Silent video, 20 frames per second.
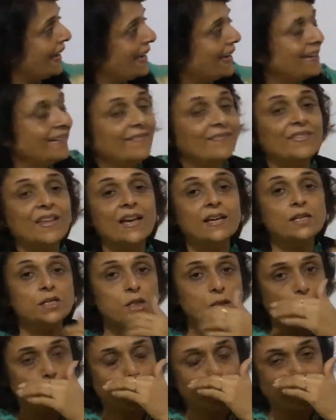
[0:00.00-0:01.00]
and their
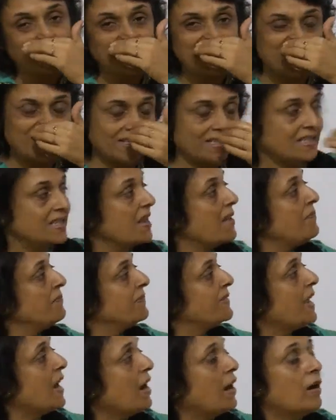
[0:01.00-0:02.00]
secretions.
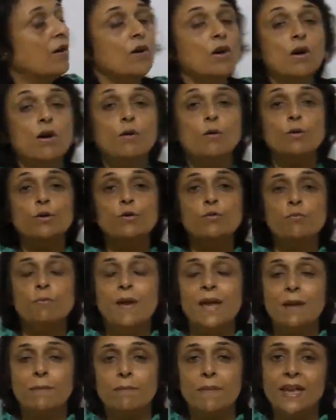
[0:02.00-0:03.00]
Now,
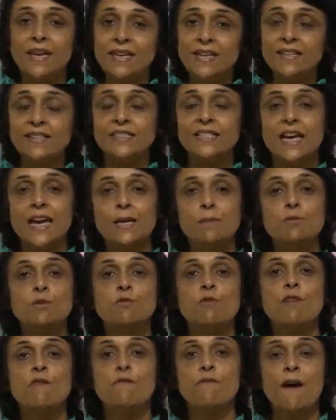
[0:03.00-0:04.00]
many a times
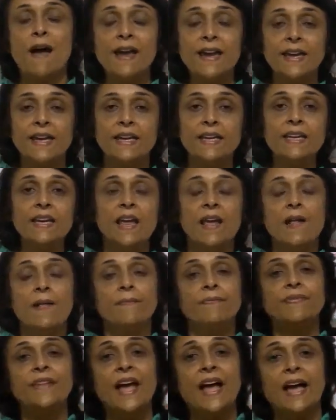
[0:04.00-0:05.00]
we find
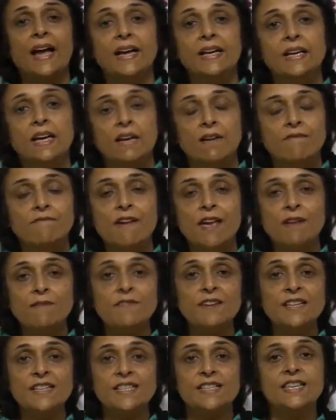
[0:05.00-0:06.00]
that when
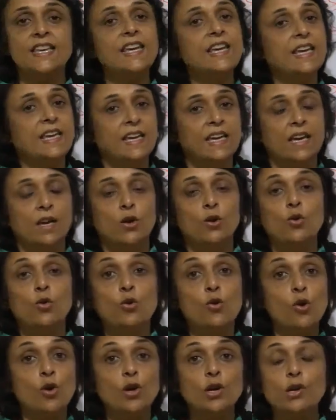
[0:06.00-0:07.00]
we see
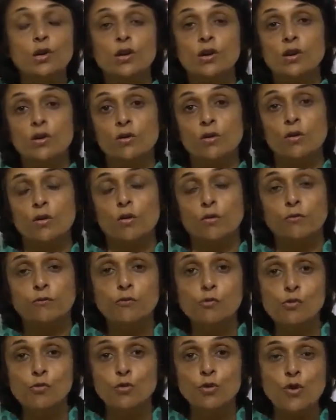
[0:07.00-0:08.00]
good
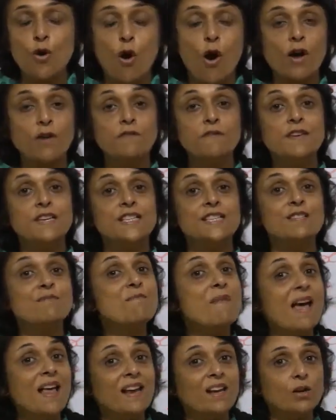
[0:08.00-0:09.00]
food or we
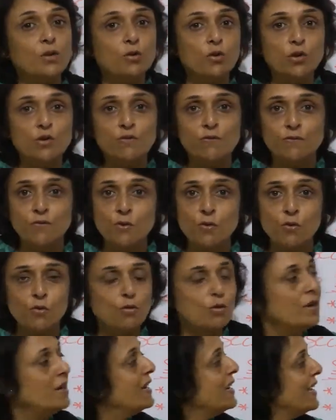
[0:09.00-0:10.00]
smell good
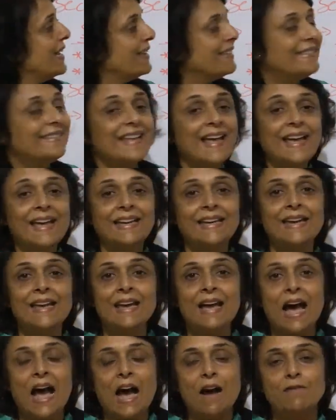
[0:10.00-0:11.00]
food, then
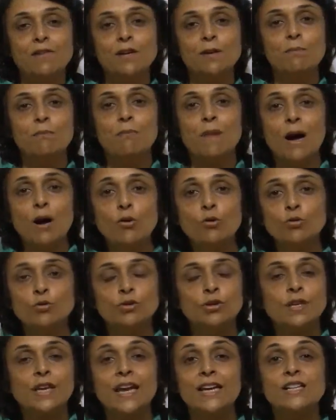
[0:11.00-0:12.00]
our
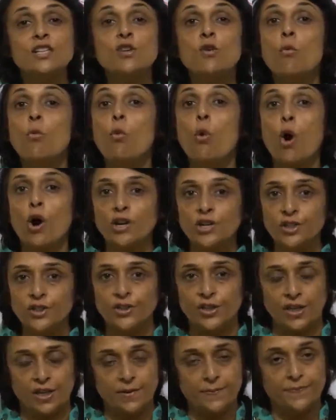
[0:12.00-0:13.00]
mouth gets
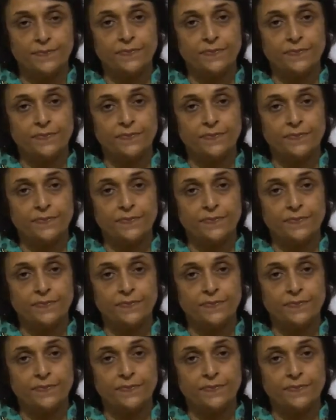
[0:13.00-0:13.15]
watery.